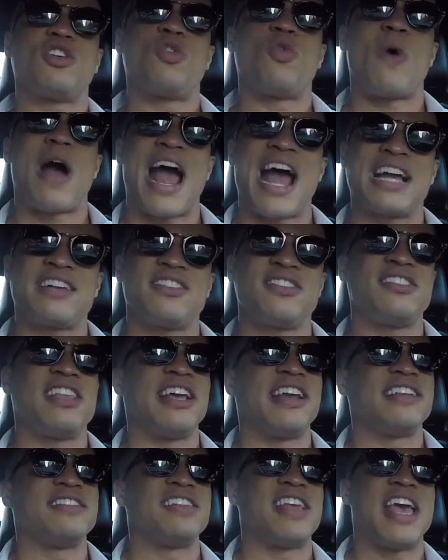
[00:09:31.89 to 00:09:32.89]
quacks
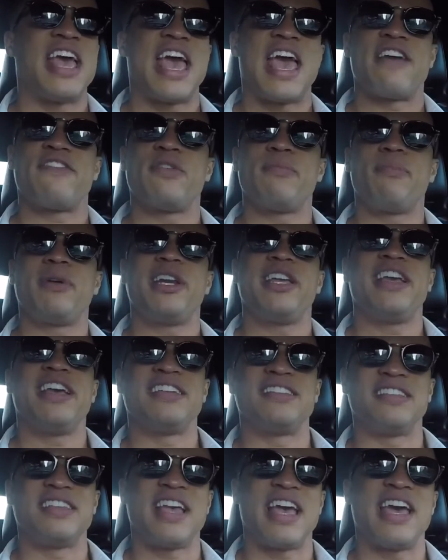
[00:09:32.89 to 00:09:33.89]
that everybody
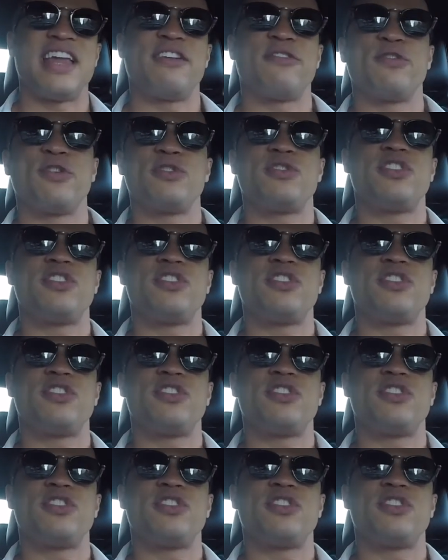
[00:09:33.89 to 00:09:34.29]
has ever